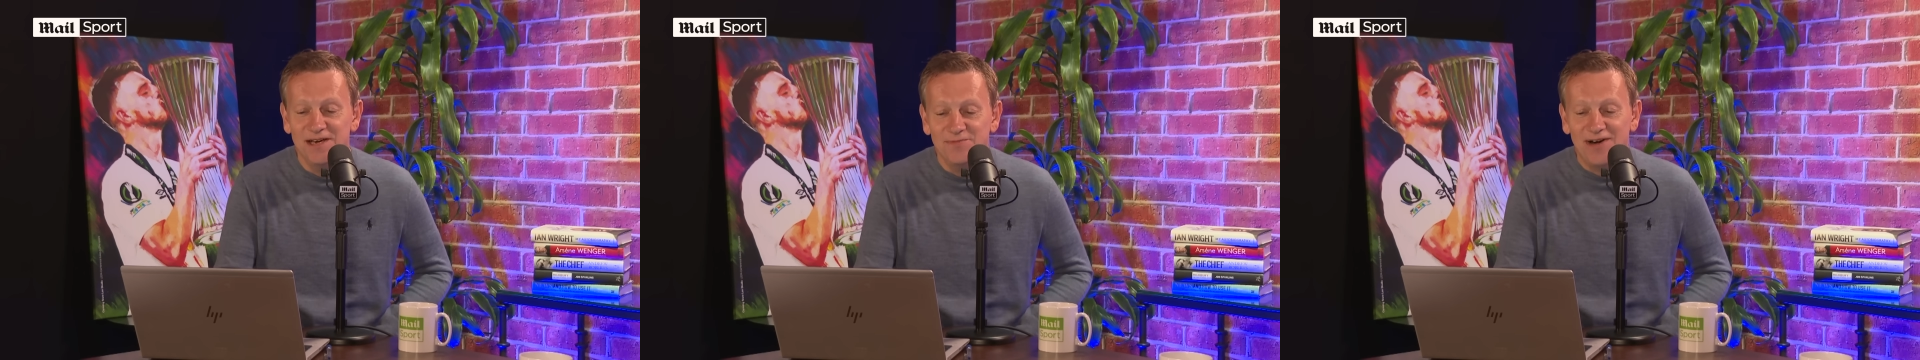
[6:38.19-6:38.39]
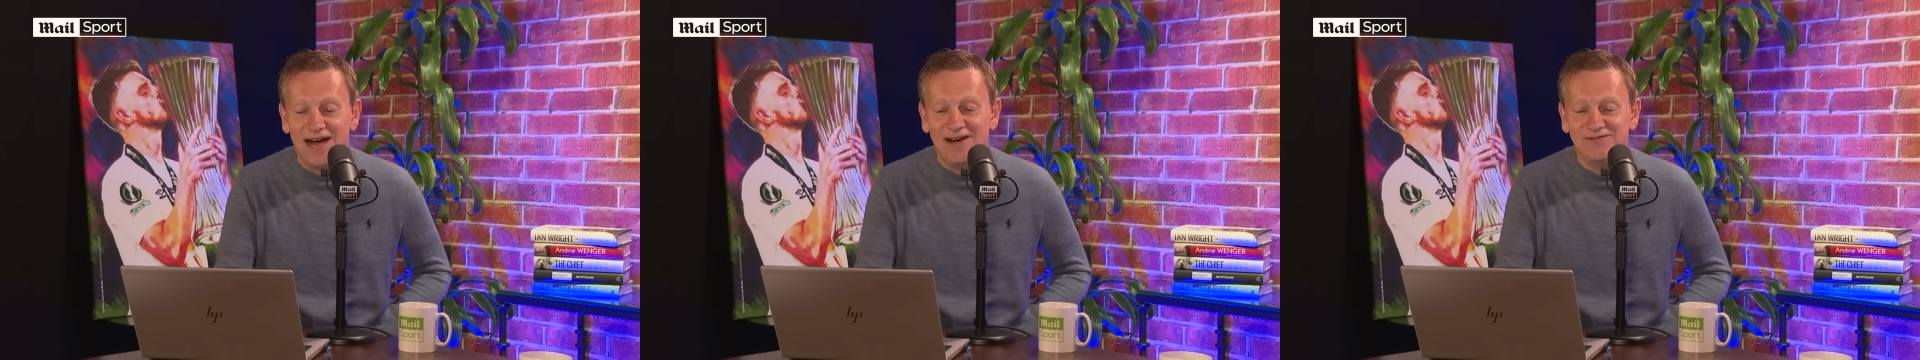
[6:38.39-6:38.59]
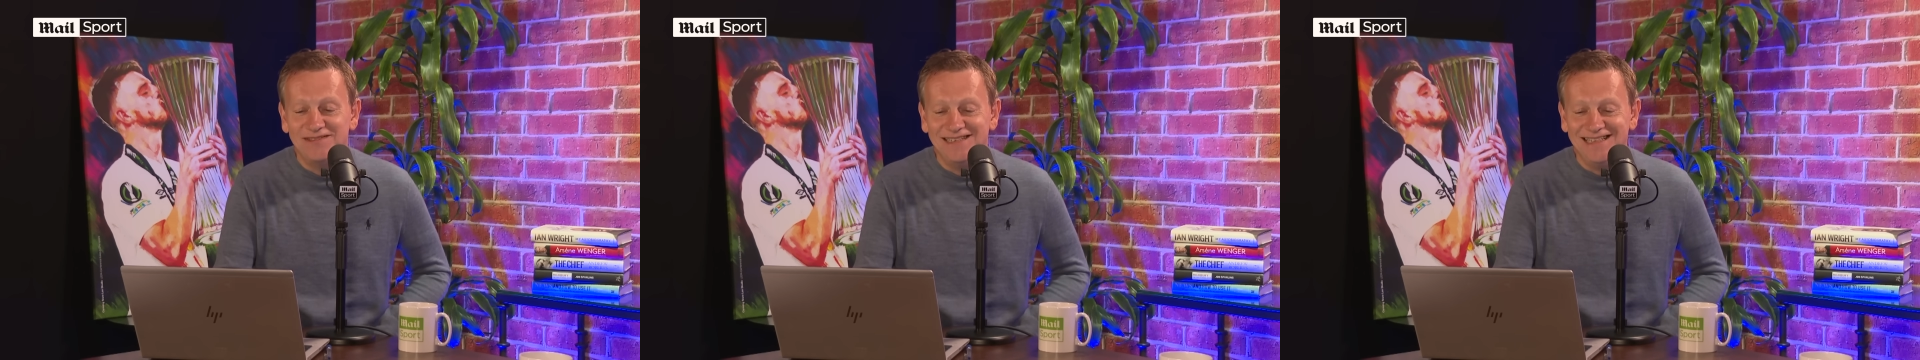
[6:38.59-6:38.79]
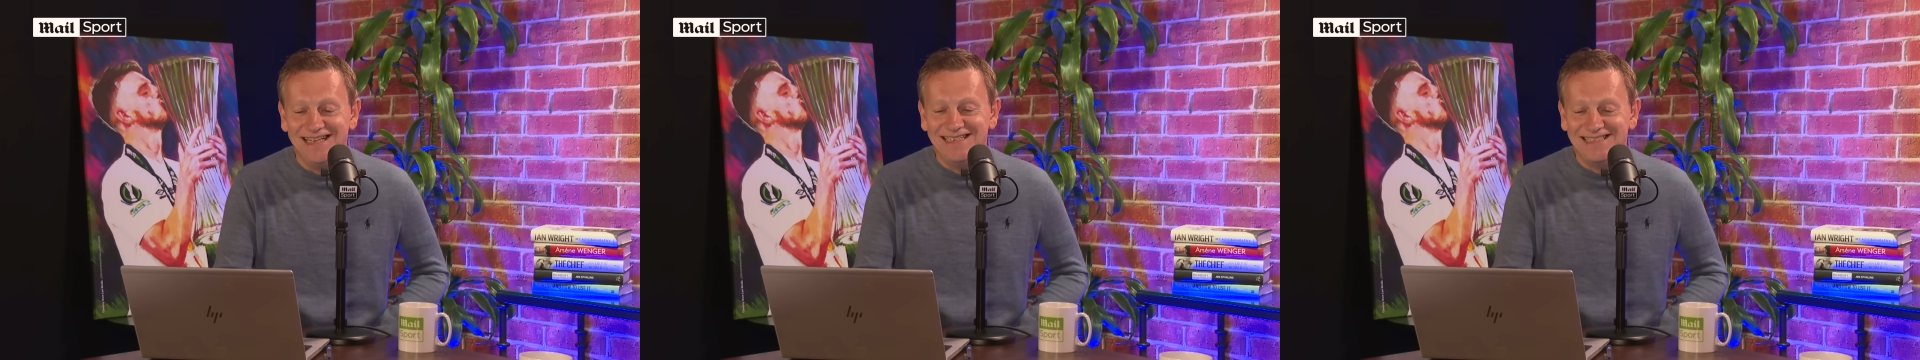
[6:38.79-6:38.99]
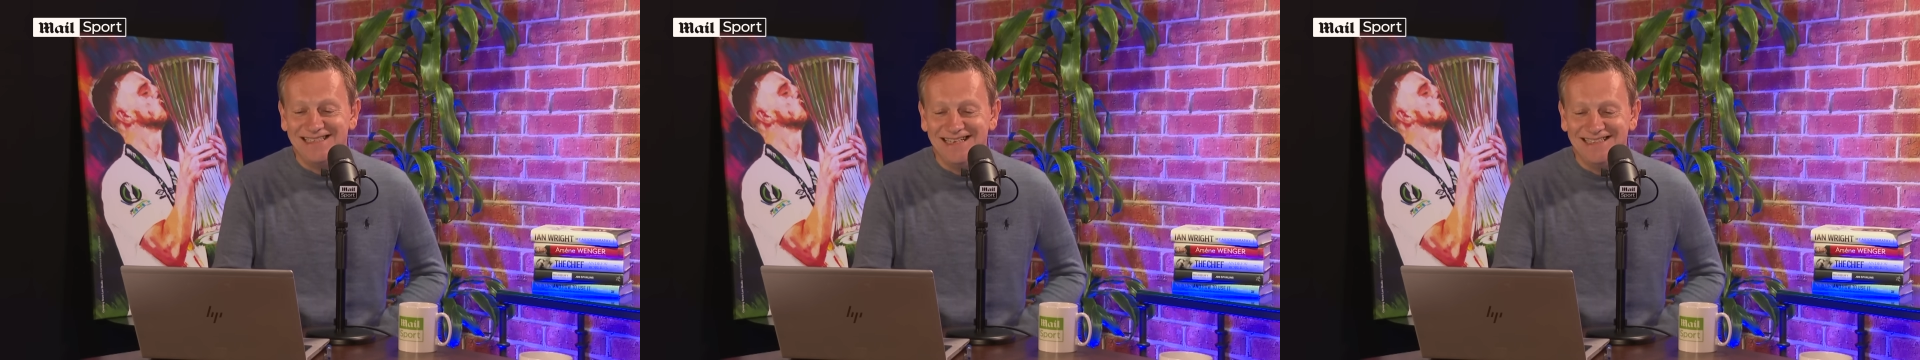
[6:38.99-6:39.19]
but after
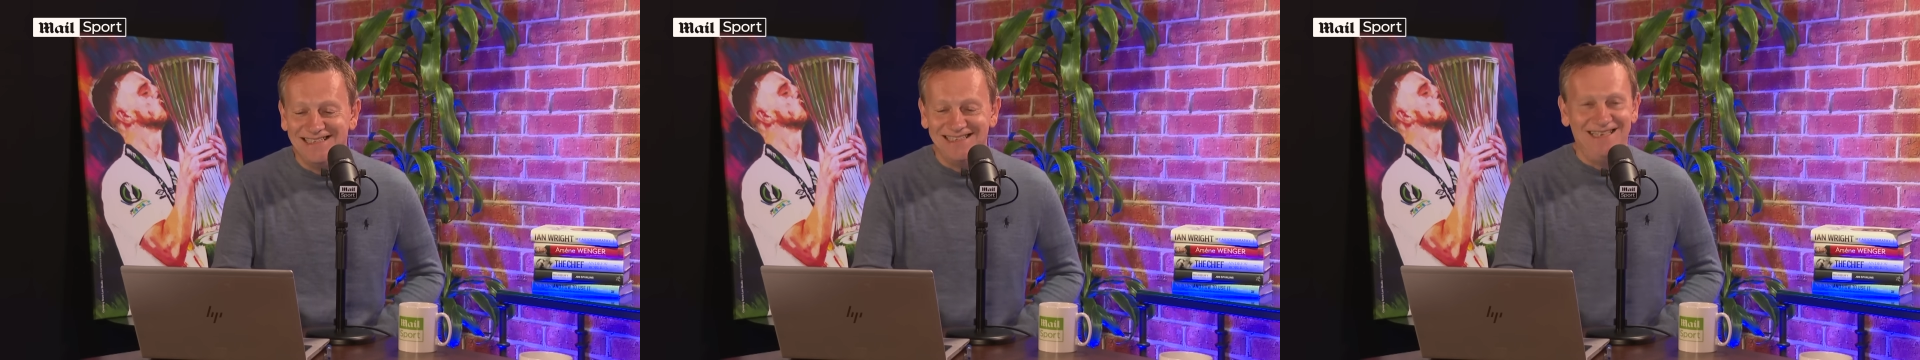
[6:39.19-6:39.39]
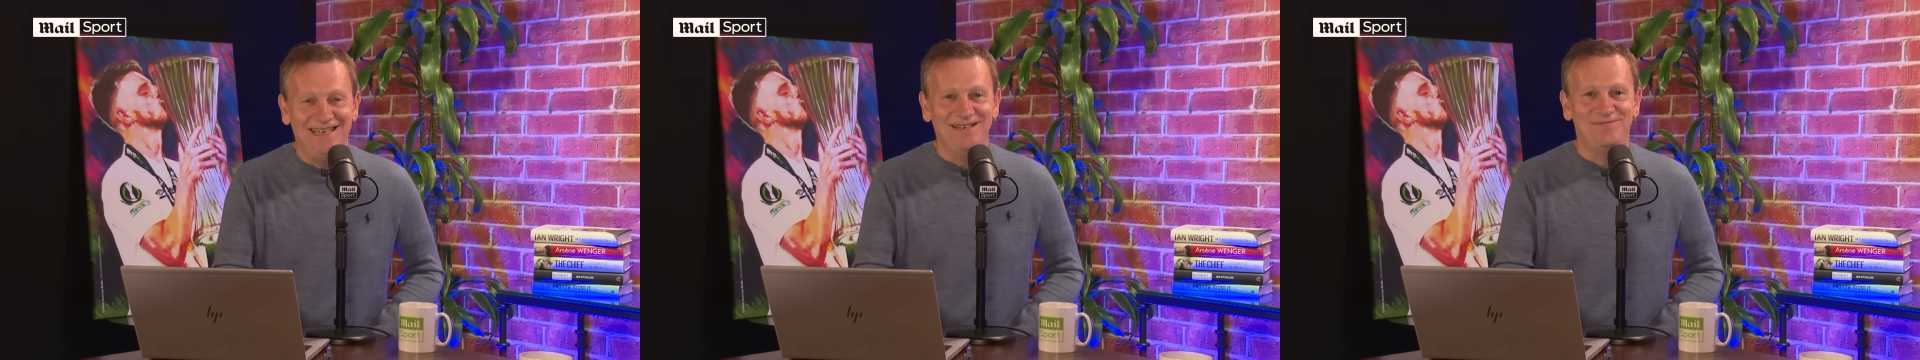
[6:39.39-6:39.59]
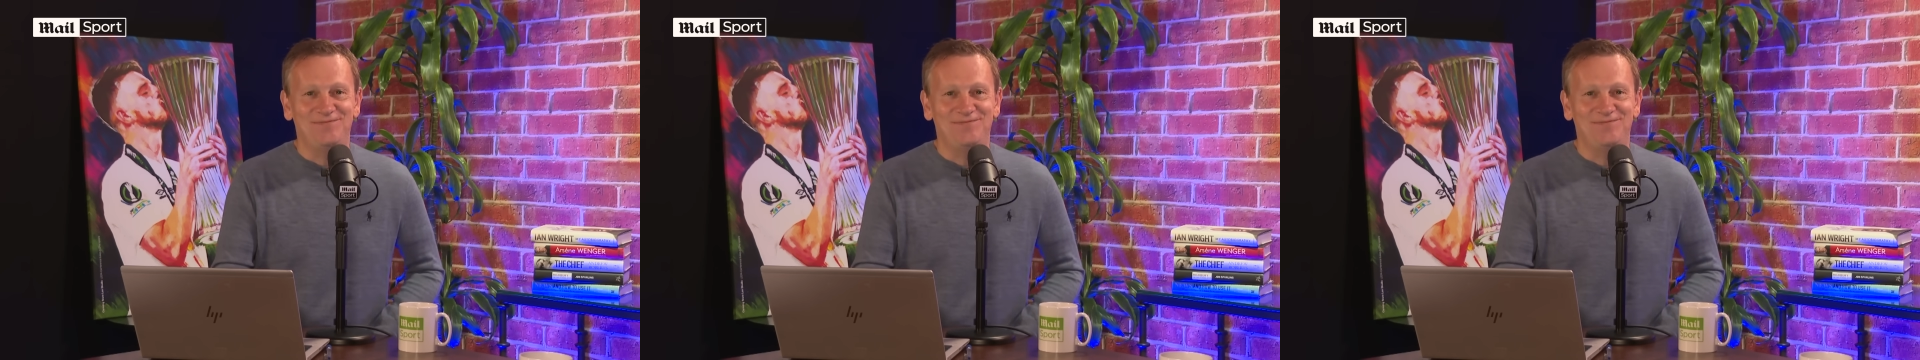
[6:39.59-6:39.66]
listening to these